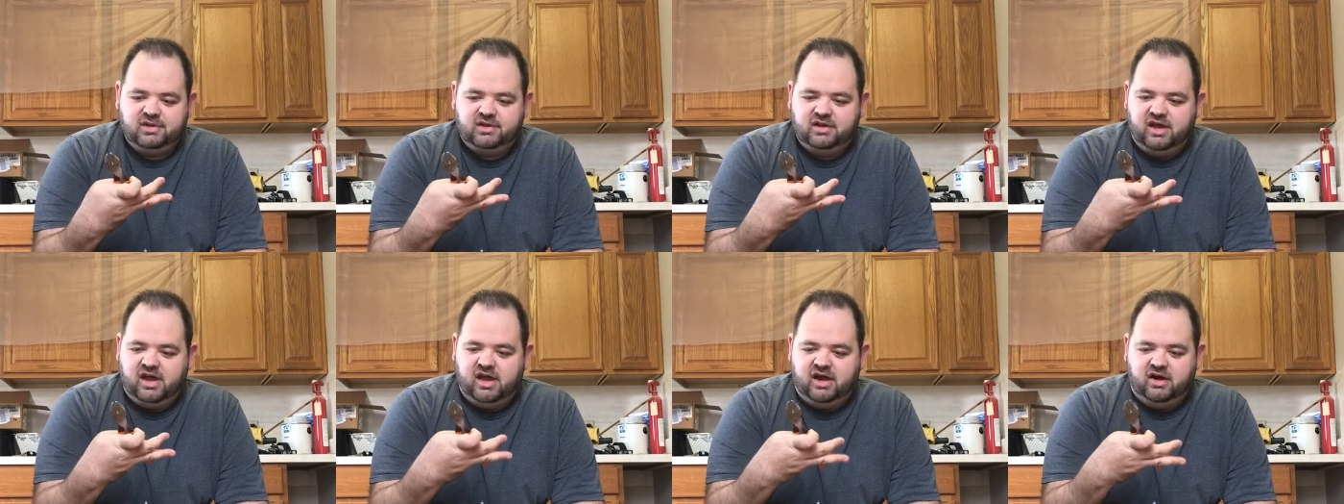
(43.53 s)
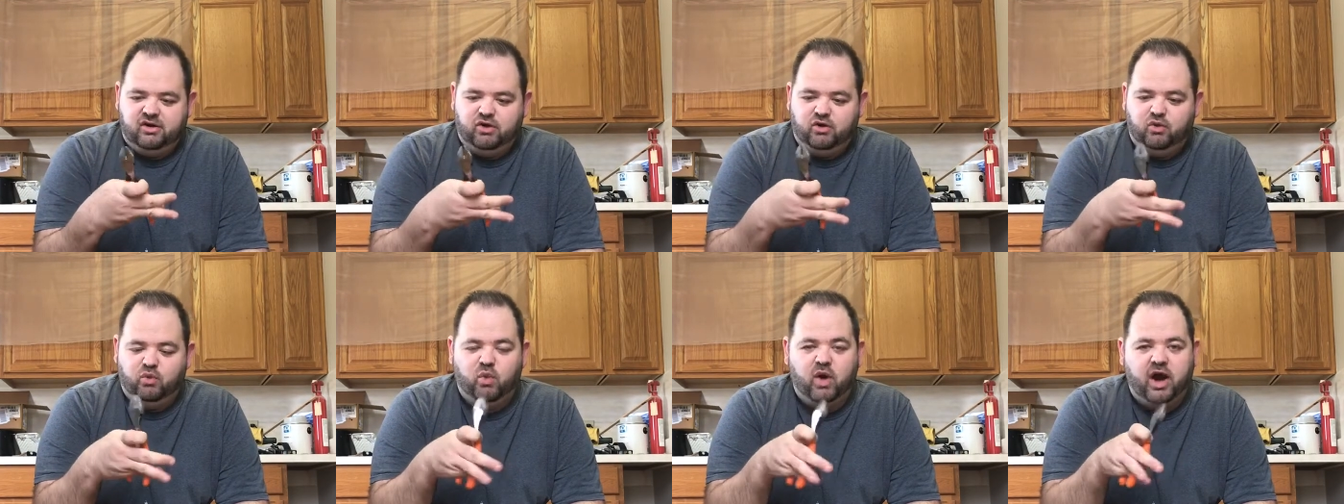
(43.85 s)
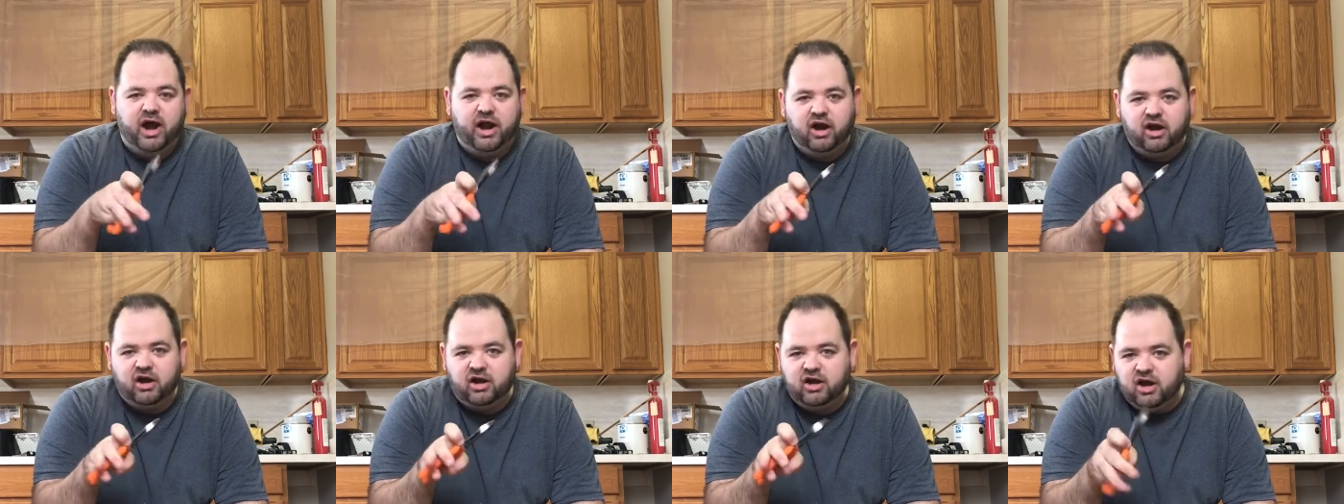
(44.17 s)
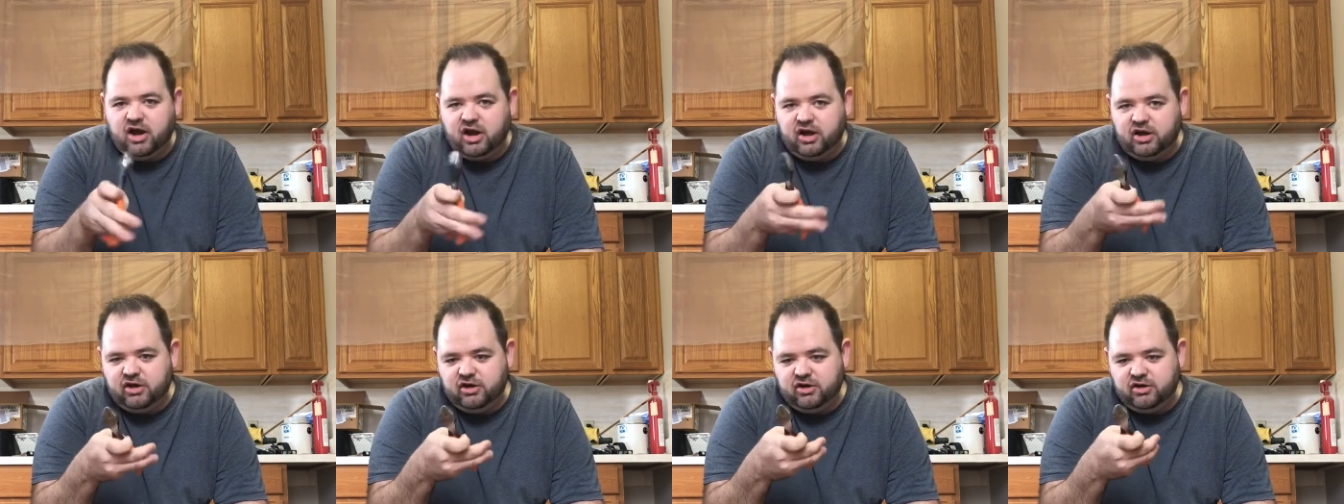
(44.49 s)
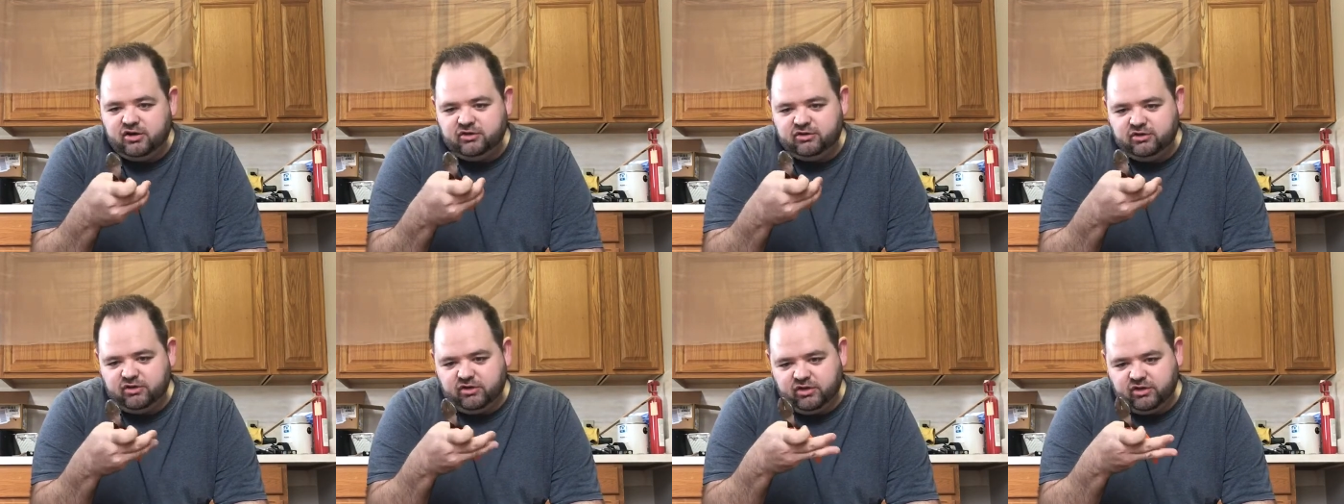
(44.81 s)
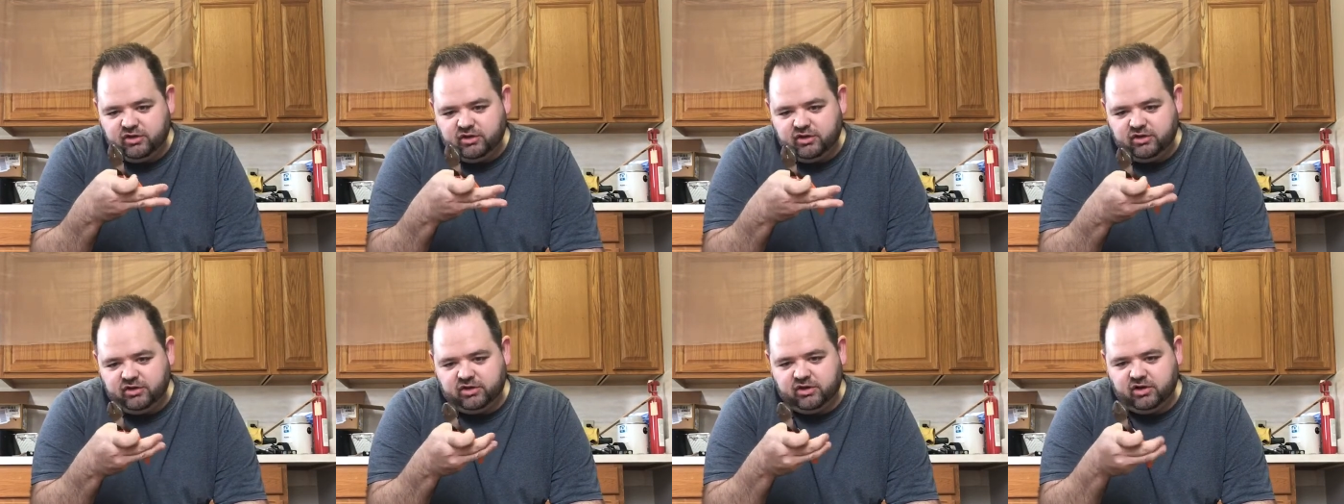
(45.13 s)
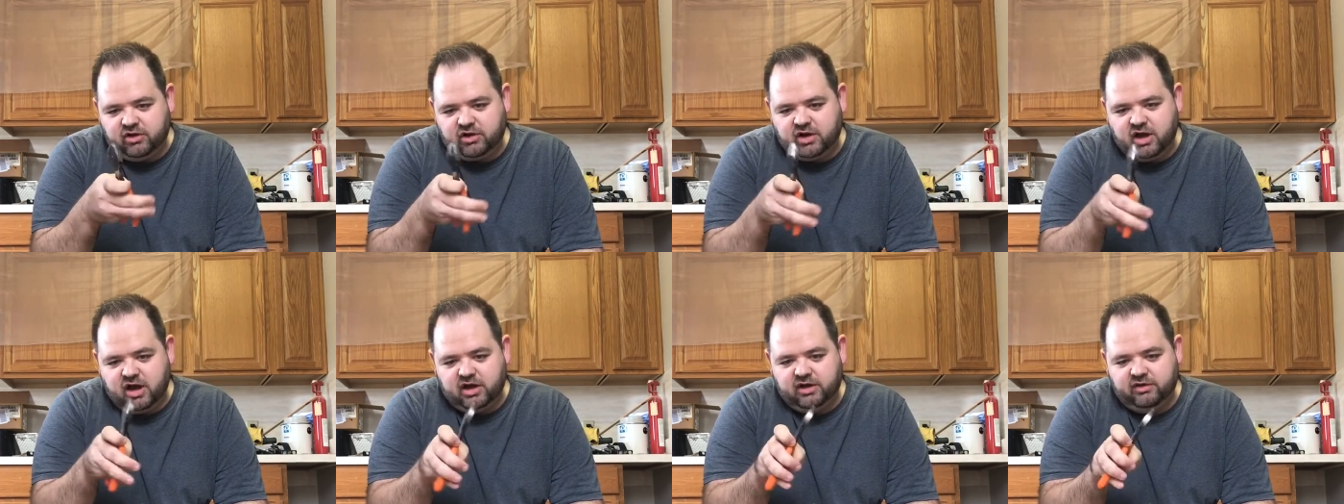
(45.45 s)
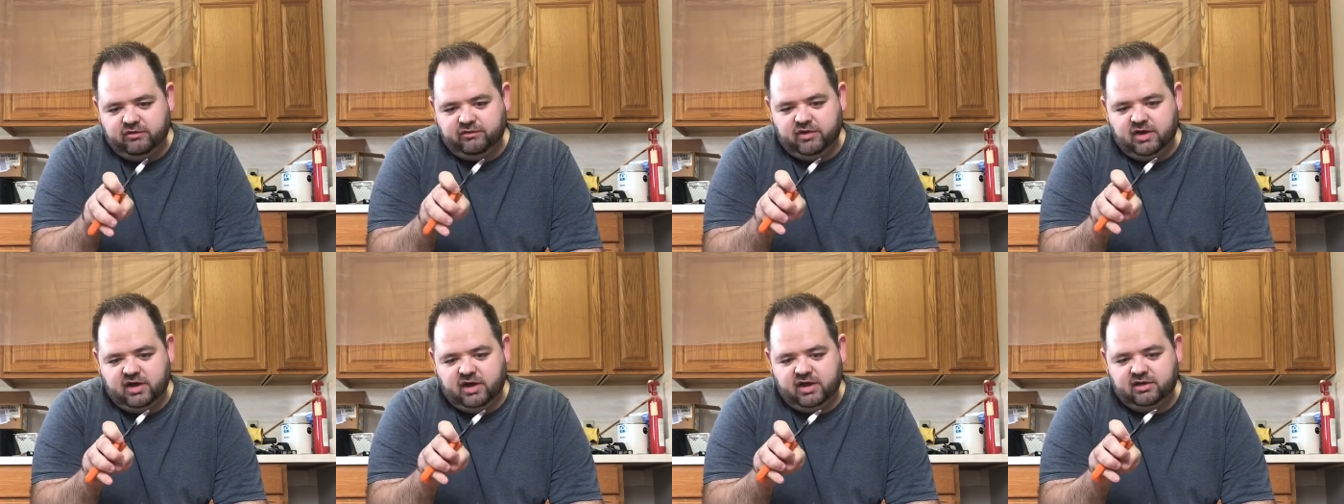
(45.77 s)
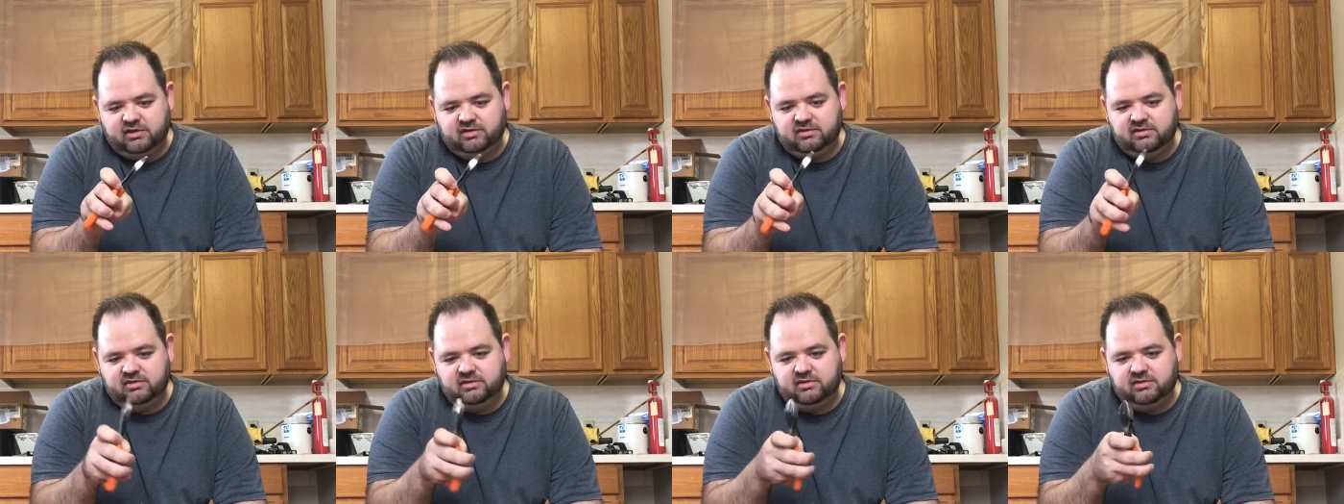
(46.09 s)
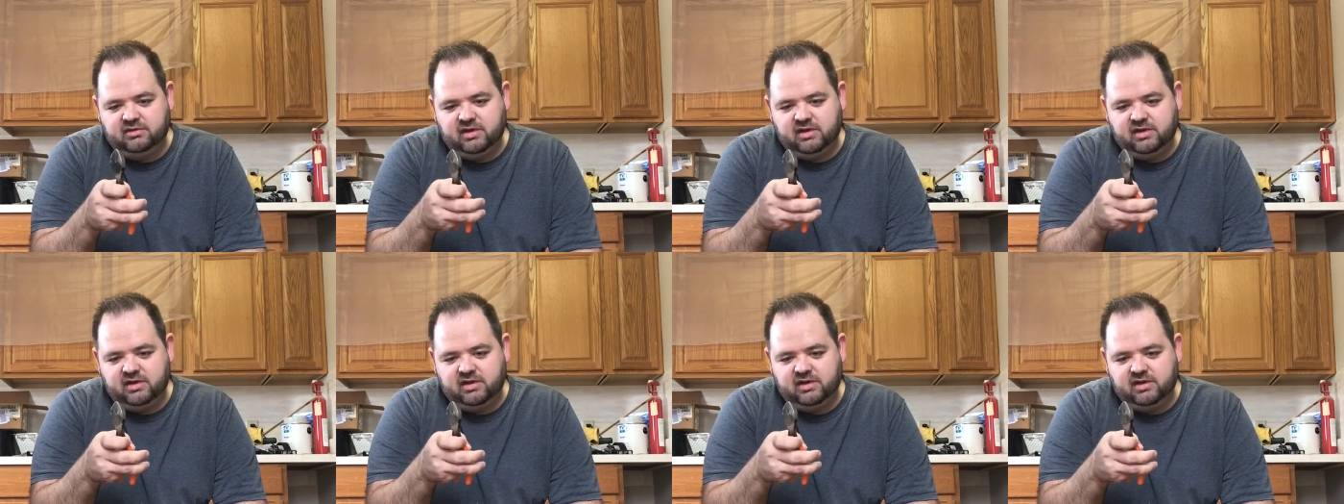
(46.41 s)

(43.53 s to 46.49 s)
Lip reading: I don't know, wire cutters, or they're kind of